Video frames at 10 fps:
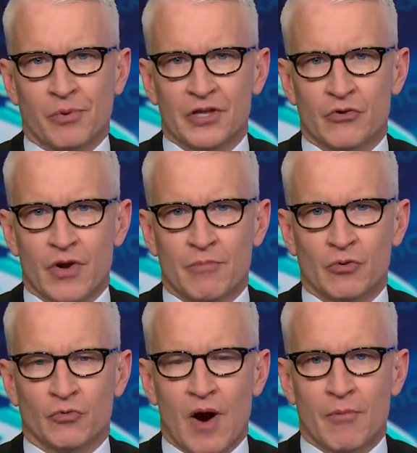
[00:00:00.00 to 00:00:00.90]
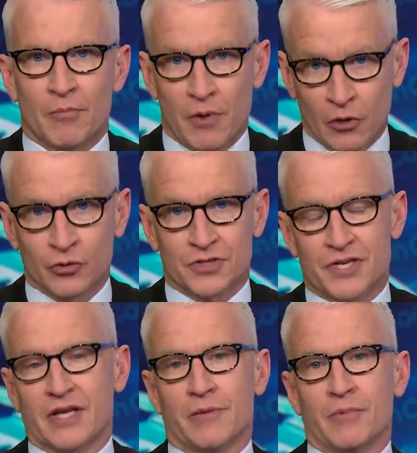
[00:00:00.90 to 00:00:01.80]
a plea agreement with Robert Mueller's
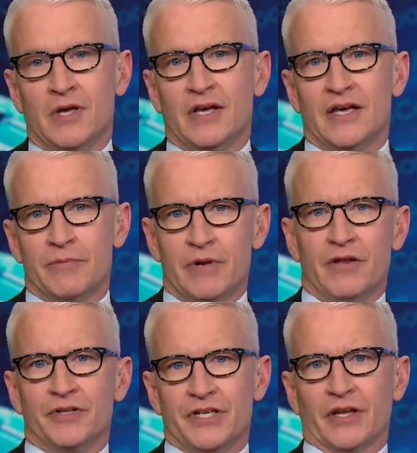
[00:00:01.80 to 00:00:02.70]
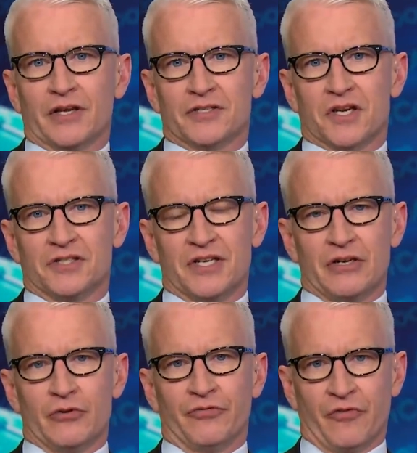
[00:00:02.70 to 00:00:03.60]
team, he admitted the dealings
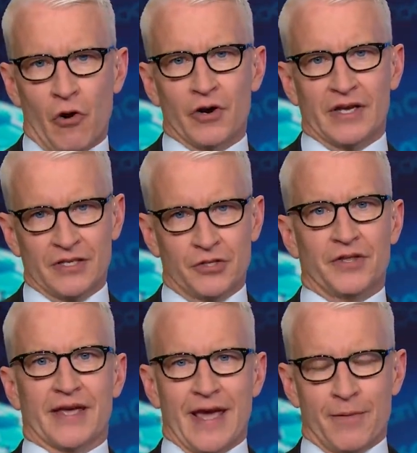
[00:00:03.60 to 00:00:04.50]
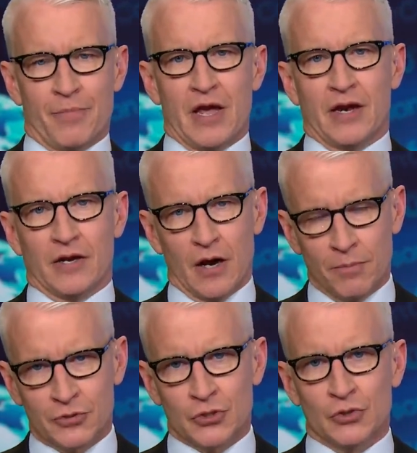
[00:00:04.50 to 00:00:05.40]
continued far into the campaign
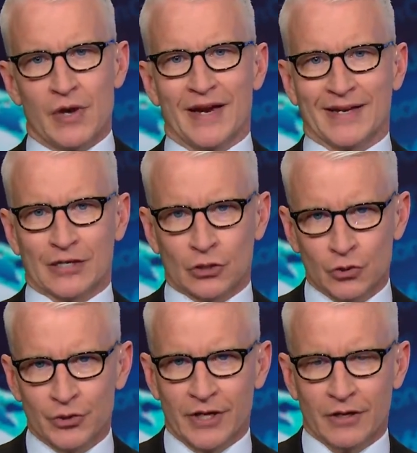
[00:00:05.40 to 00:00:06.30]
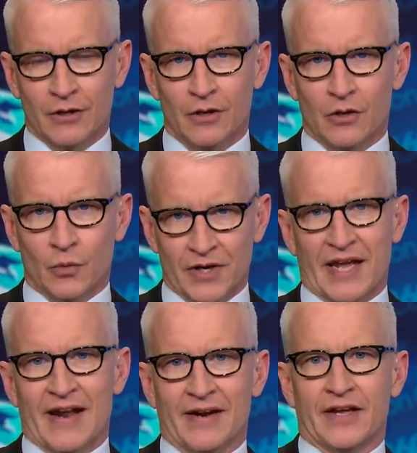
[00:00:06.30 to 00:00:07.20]
up to and including when
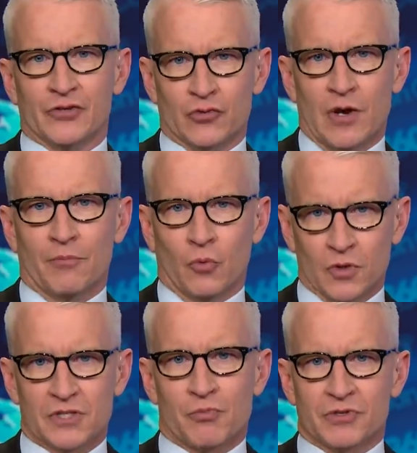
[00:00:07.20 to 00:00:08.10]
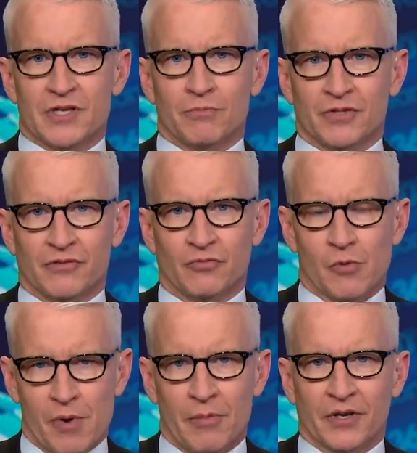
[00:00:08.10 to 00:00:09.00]
candidate Trump was the presumptive
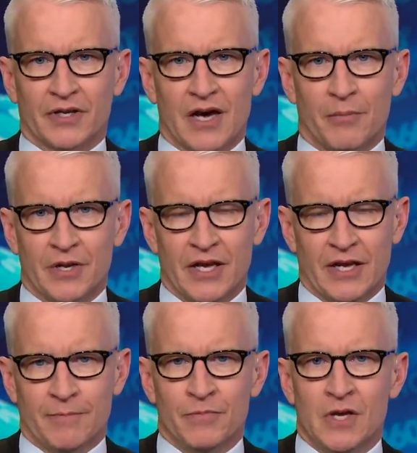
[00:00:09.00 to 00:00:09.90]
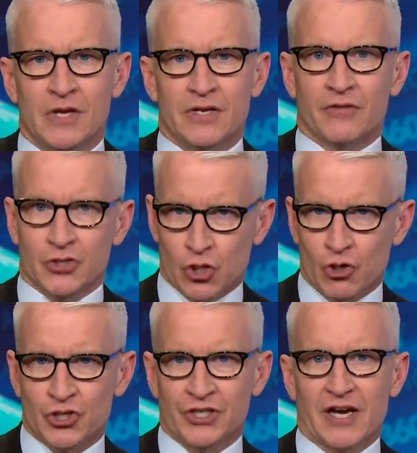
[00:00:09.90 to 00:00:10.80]
Republican nominee. Now, the
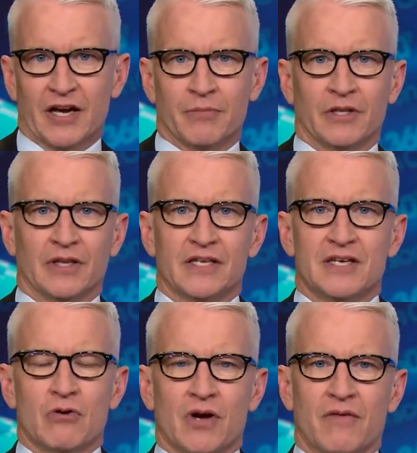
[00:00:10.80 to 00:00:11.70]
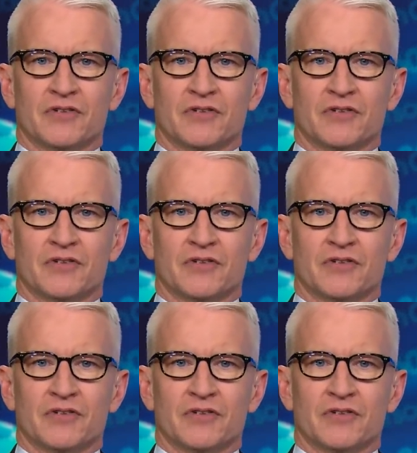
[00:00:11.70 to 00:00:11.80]
charging document lays out